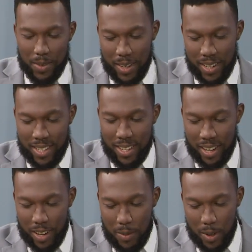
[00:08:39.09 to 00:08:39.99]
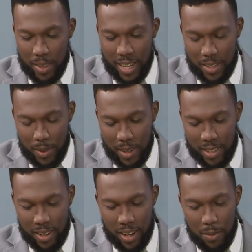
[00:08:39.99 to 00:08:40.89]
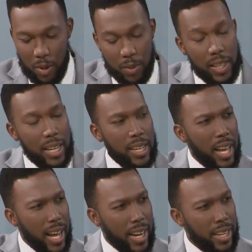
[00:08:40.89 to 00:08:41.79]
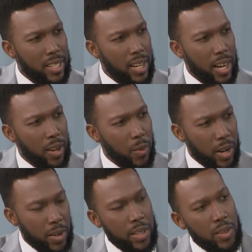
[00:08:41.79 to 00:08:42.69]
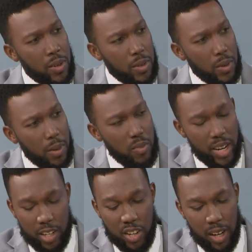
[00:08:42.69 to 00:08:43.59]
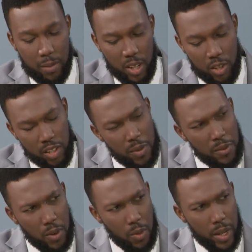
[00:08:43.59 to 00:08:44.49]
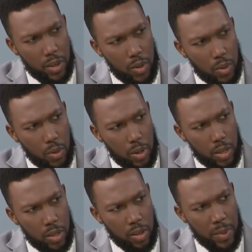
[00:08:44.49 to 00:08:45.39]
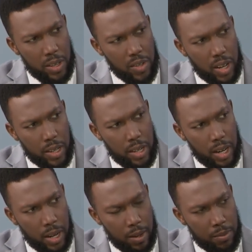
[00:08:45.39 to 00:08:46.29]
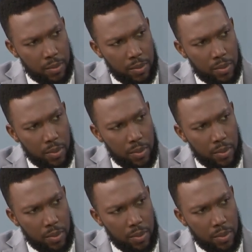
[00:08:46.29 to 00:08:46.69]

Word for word: we're gonna talk about that. We're gonna talk about that. I, I we're going to go to our break shortly, but just before we do, you mentioned um,